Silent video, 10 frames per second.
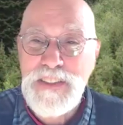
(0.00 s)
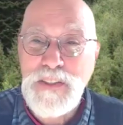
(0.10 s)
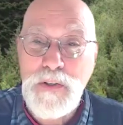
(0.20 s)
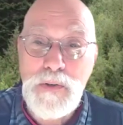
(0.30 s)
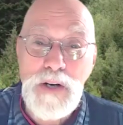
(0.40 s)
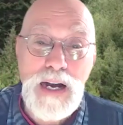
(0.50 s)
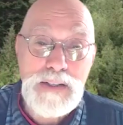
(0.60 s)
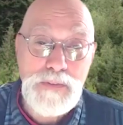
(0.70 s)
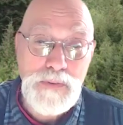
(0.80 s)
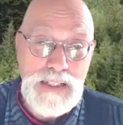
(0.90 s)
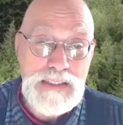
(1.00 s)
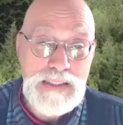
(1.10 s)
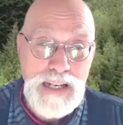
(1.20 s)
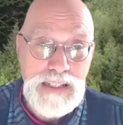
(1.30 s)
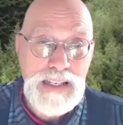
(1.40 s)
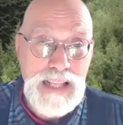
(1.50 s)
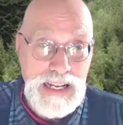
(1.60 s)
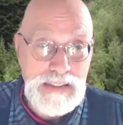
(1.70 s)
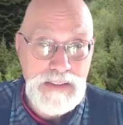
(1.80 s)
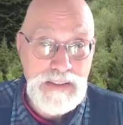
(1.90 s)
So I redesigned
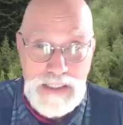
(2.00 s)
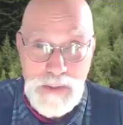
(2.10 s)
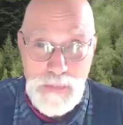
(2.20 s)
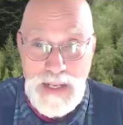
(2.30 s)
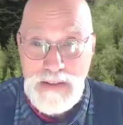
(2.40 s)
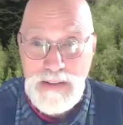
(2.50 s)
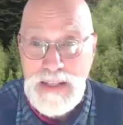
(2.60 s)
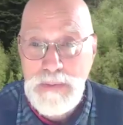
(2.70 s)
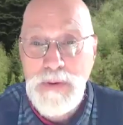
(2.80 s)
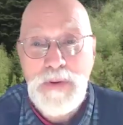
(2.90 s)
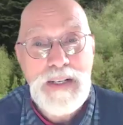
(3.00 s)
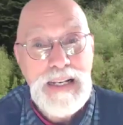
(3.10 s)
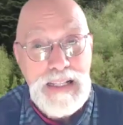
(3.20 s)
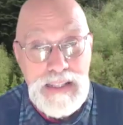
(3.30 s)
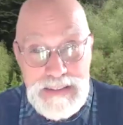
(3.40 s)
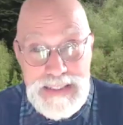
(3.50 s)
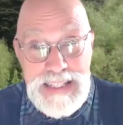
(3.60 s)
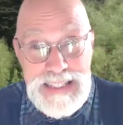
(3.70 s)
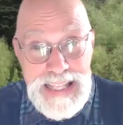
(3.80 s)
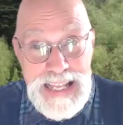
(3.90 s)
that and explained to them, look, there's
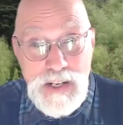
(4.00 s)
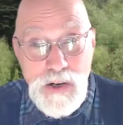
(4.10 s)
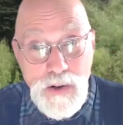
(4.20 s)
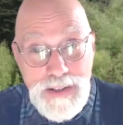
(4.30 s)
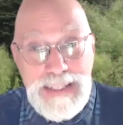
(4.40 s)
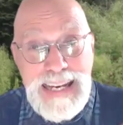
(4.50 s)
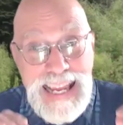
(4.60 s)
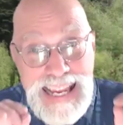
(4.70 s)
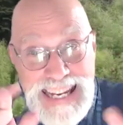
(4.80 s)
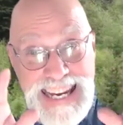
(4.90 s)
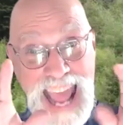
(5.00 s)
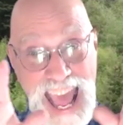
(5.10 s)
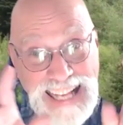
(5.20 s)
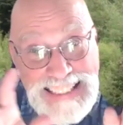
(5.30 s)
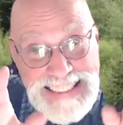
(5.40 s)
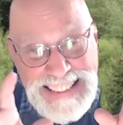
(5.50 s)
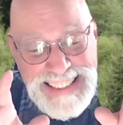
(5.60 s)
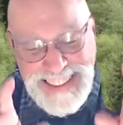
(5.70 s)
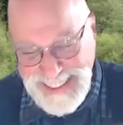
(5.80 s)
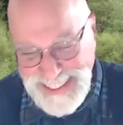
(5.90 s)
this thing called an index
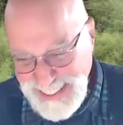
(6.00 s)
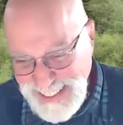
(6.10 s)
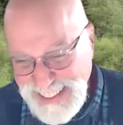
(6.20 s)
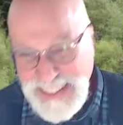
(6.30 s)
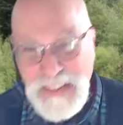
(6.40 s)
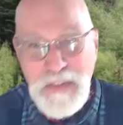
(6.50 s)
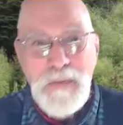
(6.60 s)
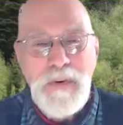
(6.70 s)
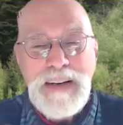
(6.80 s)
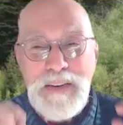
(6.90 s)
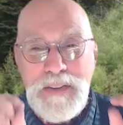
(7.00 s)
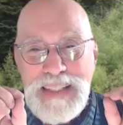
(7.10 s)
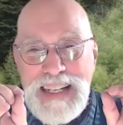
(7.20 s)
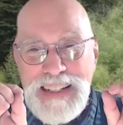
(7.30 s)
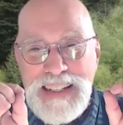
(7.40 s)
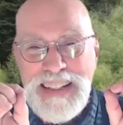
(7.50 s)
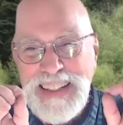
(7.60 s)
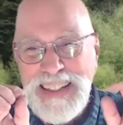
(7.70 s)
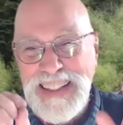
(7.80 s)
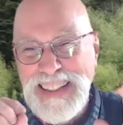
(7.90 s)
where you send,
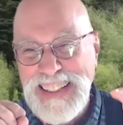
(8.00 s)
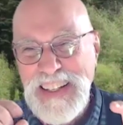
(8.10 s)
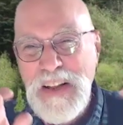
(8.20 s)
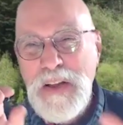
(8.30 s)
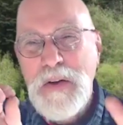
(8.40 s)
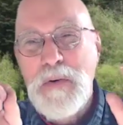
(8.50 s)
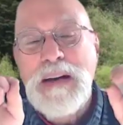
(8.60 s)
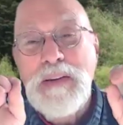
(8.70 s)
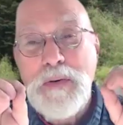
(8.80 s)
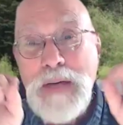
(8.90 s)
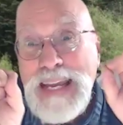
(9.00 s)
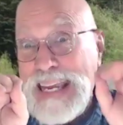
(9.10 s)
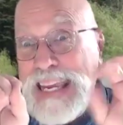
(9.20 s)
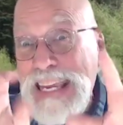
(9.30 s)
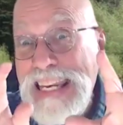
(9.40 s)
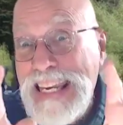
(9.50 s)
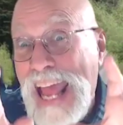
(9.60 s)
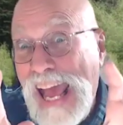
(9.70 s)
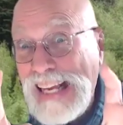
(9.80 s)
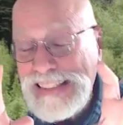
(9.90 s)
where you
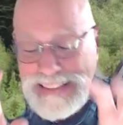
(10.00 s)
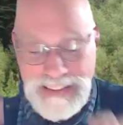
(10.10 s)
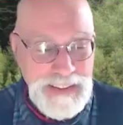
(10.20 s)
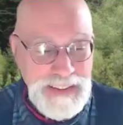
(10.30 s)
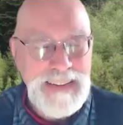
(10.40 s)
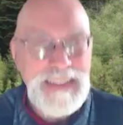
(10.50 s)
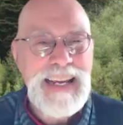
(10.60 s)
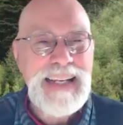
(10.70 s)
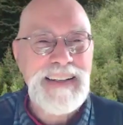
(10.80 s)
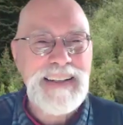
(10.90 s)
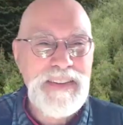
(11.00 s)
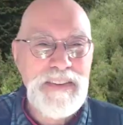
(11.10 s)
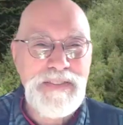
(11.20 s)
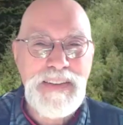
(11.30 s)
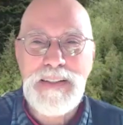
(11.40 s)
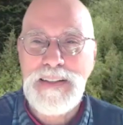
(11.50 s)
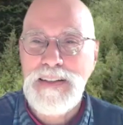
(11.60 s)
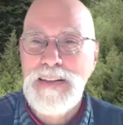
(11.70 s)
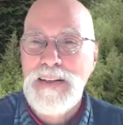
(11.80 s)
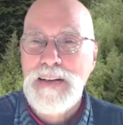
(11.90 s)
index the data in the field